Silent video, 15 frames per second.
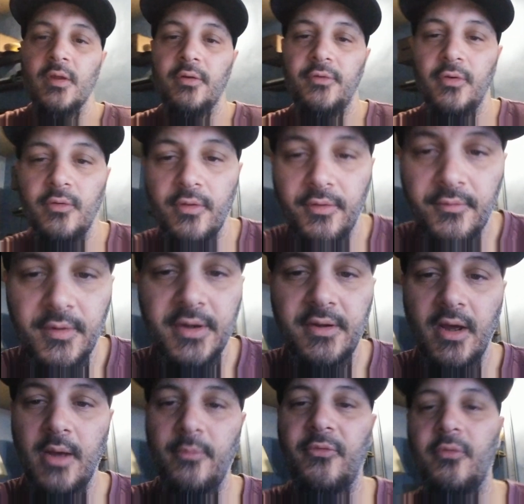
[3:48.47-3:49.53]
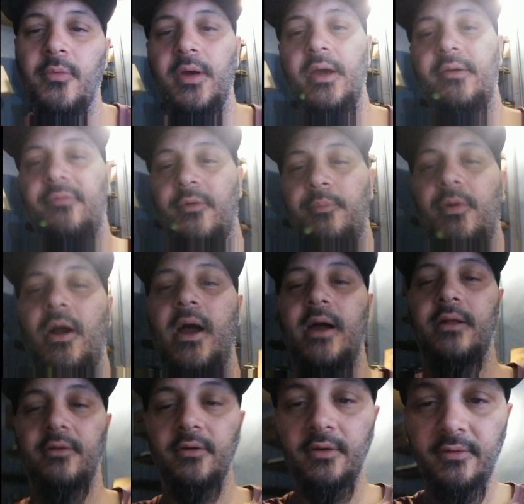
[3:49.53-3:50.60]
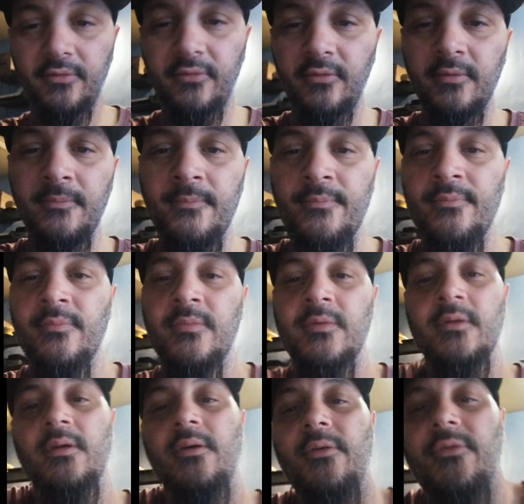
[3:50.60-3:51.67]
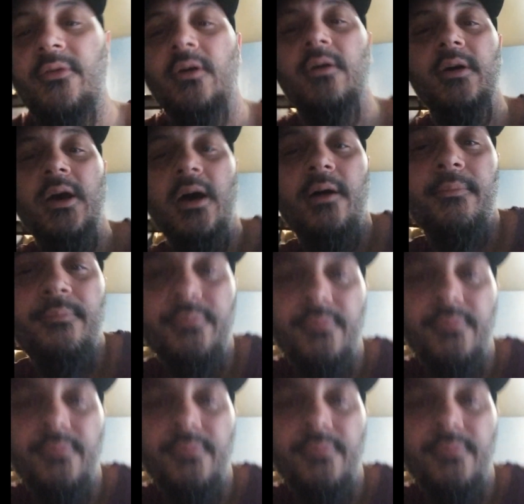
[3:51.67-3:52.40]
2 to 3 times a week for practice. So yeah,